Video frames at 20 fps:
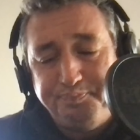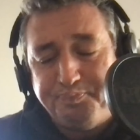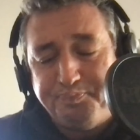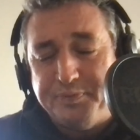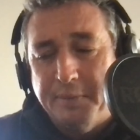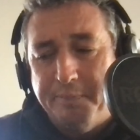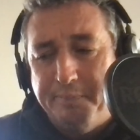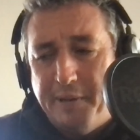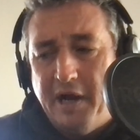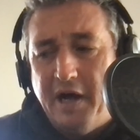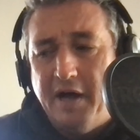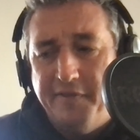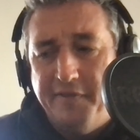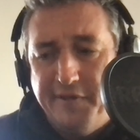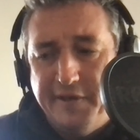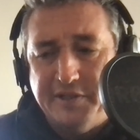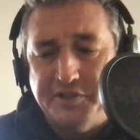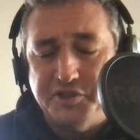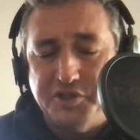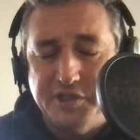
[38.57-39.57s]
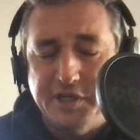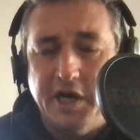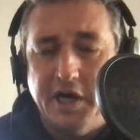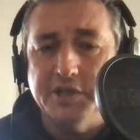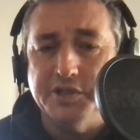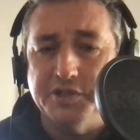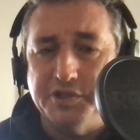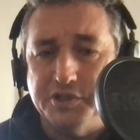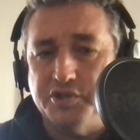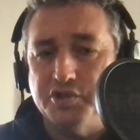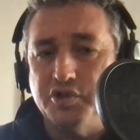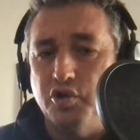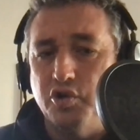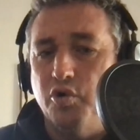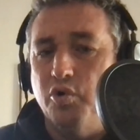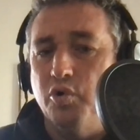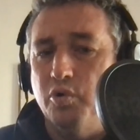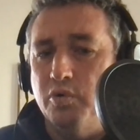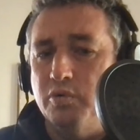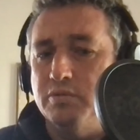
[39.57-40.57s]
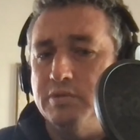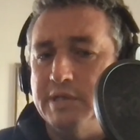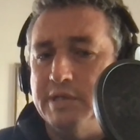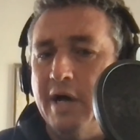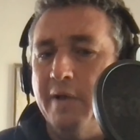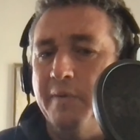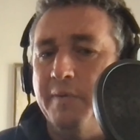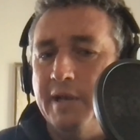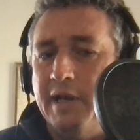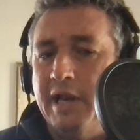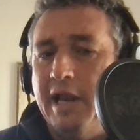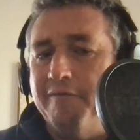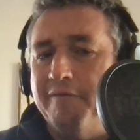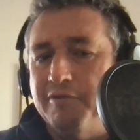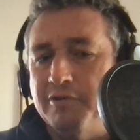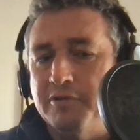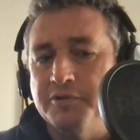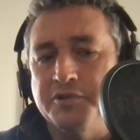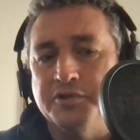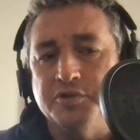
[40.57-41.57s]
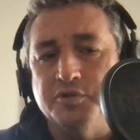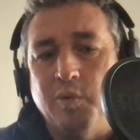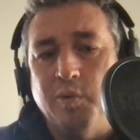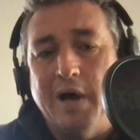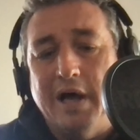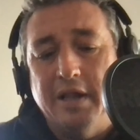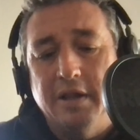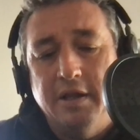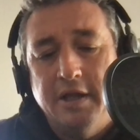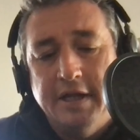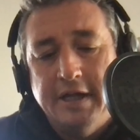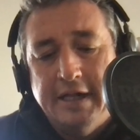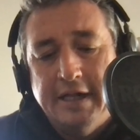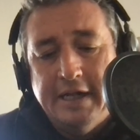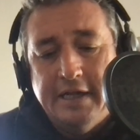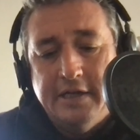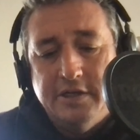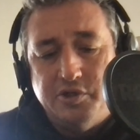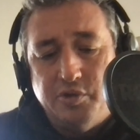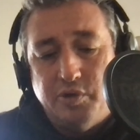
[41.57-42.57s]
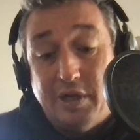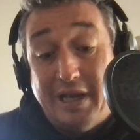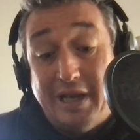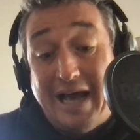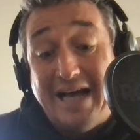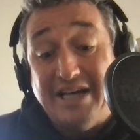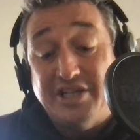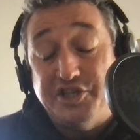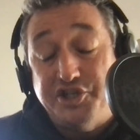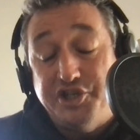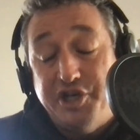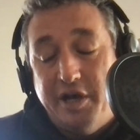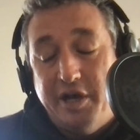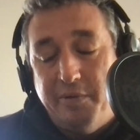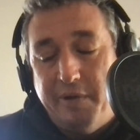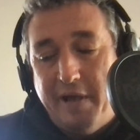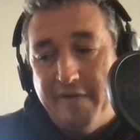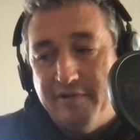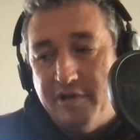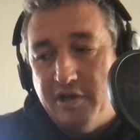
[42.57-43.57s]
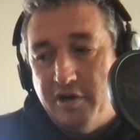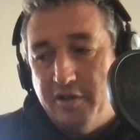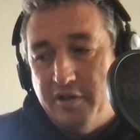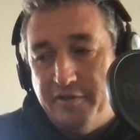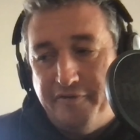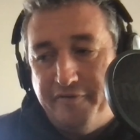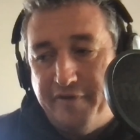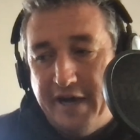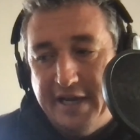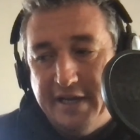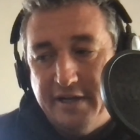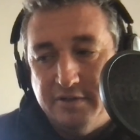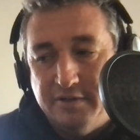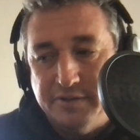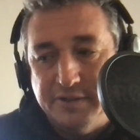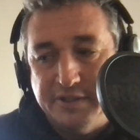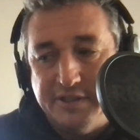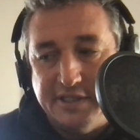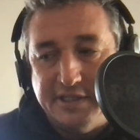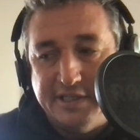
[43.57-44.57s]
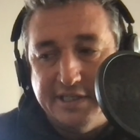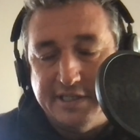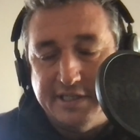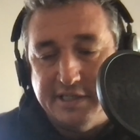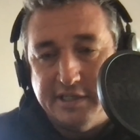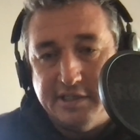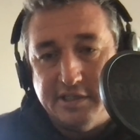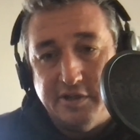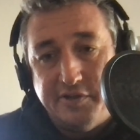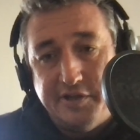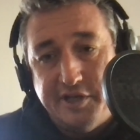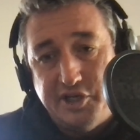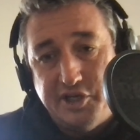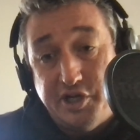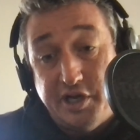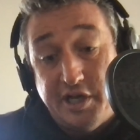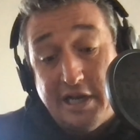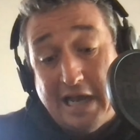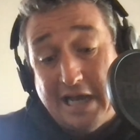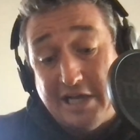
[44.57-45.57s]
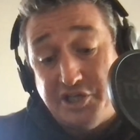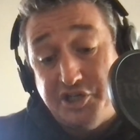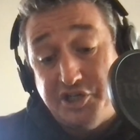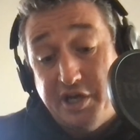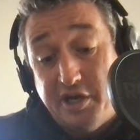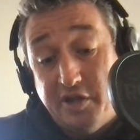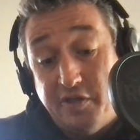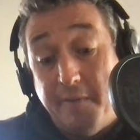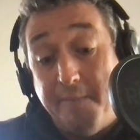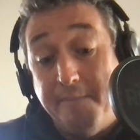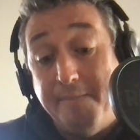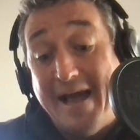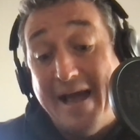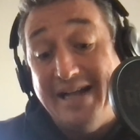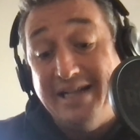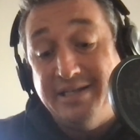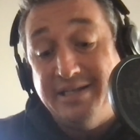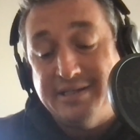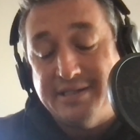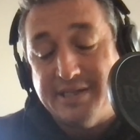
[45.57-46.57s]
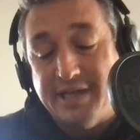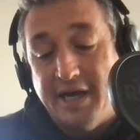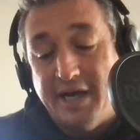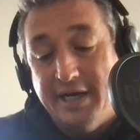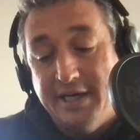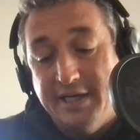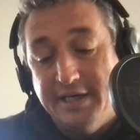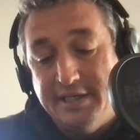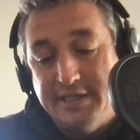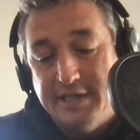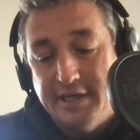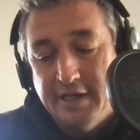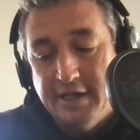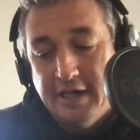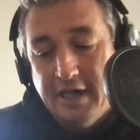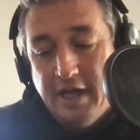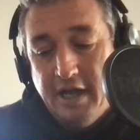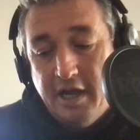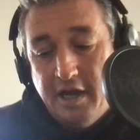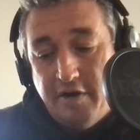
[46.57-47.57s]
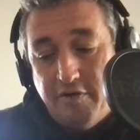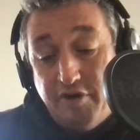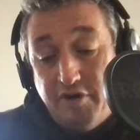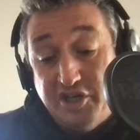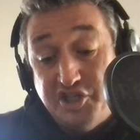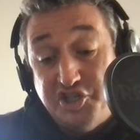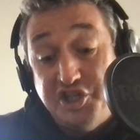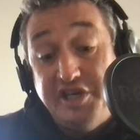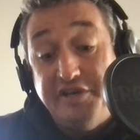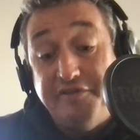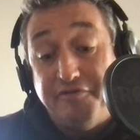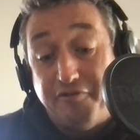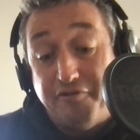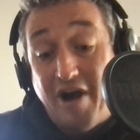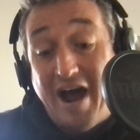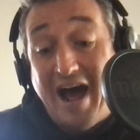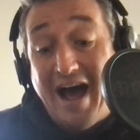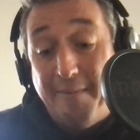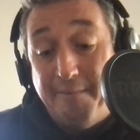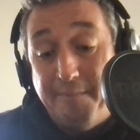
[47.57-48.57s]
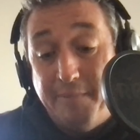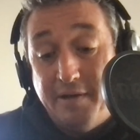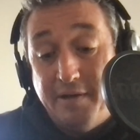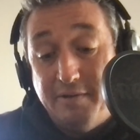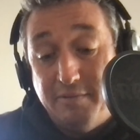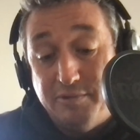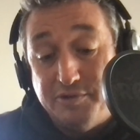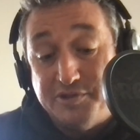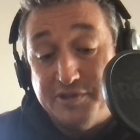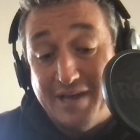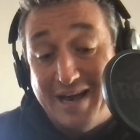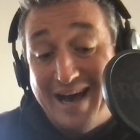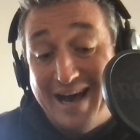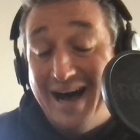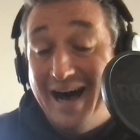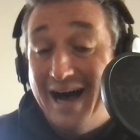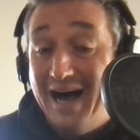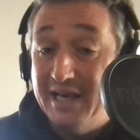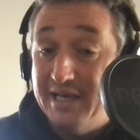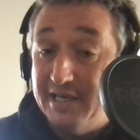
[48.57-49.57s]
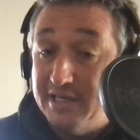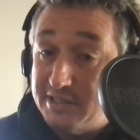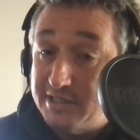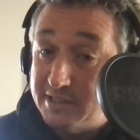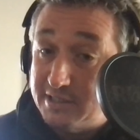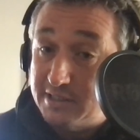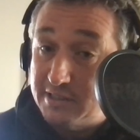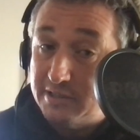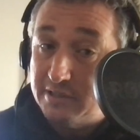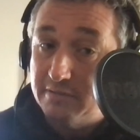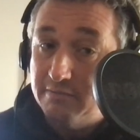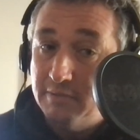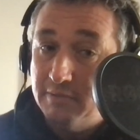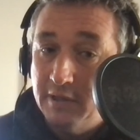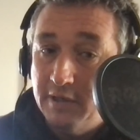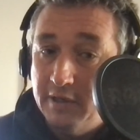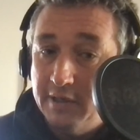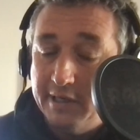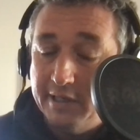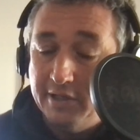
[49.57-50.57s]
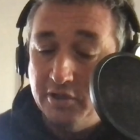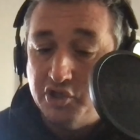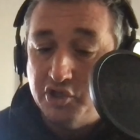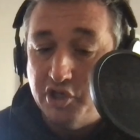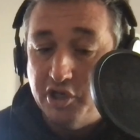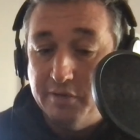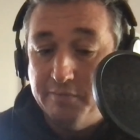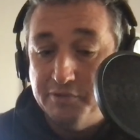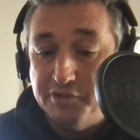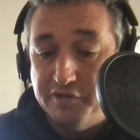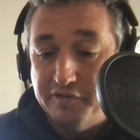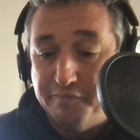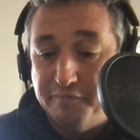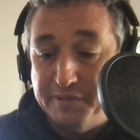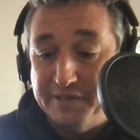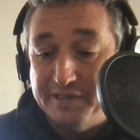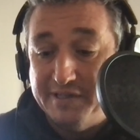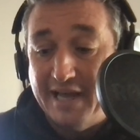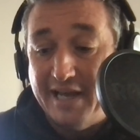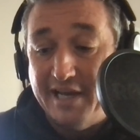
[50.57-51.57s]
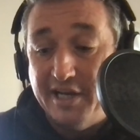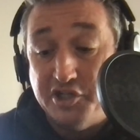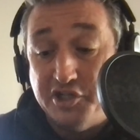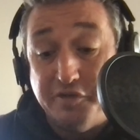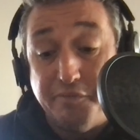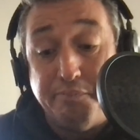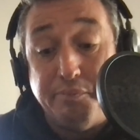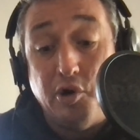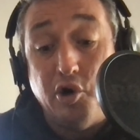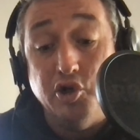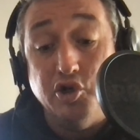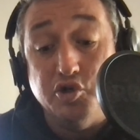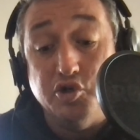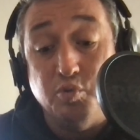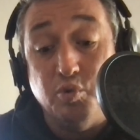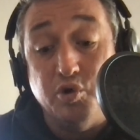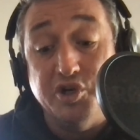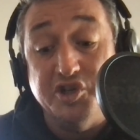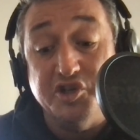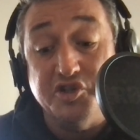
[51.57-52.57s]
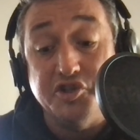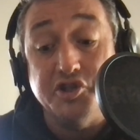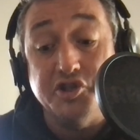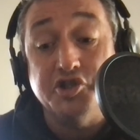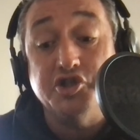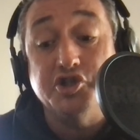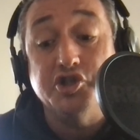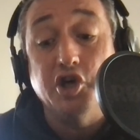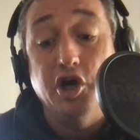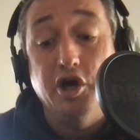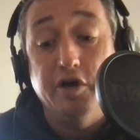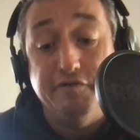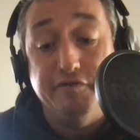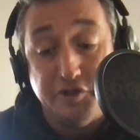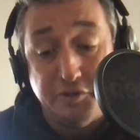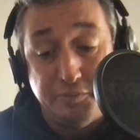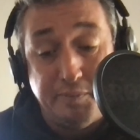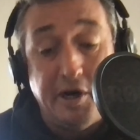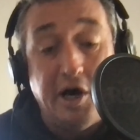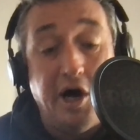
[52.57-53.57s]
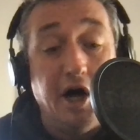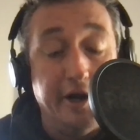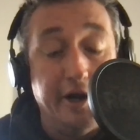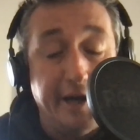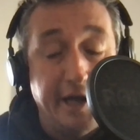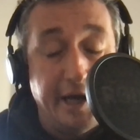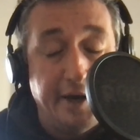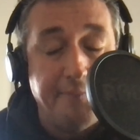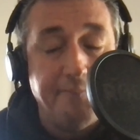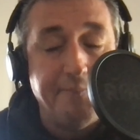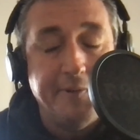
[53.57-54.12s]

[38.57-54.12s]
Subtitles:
but this does go down the levels as well. So last year, we haven't got the final statistics on this year. Last year on the men's side, Rajiv Ram was the highest in terms of percentage of points won as the server's partner.